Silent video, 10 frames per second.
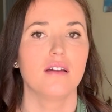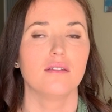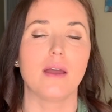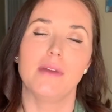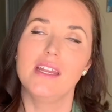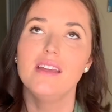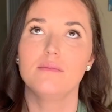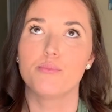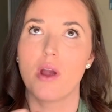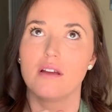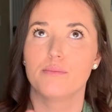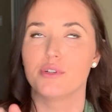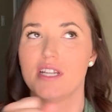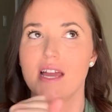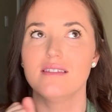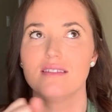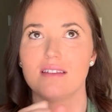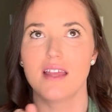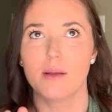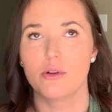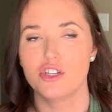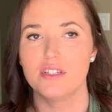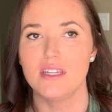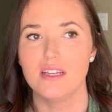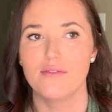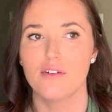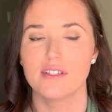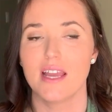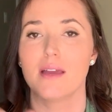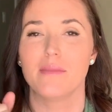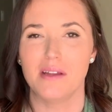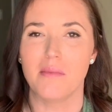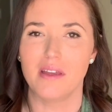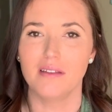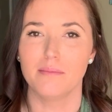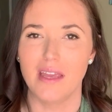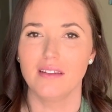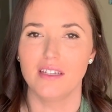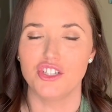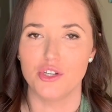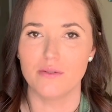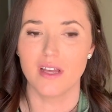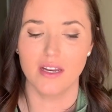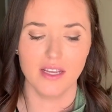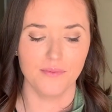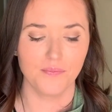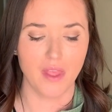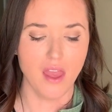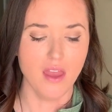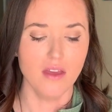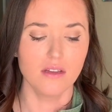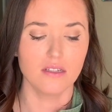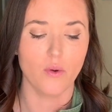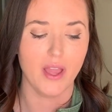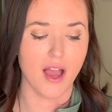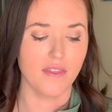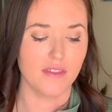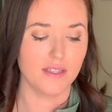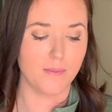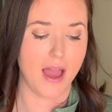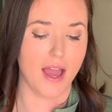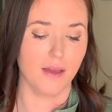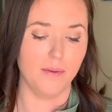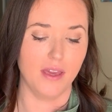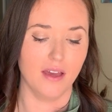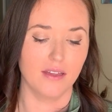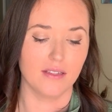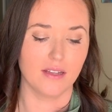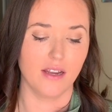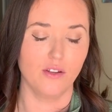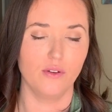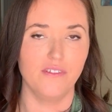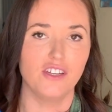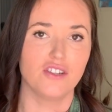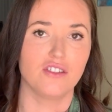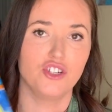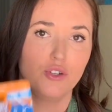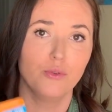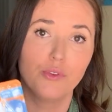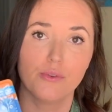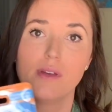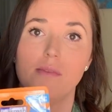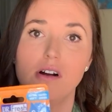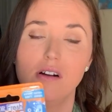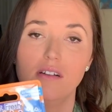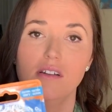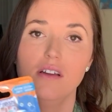I mean, he pretends to like brush his teeth for a second, but he mainly chews on it. So I got this pack because I knew if he just chewed through them all,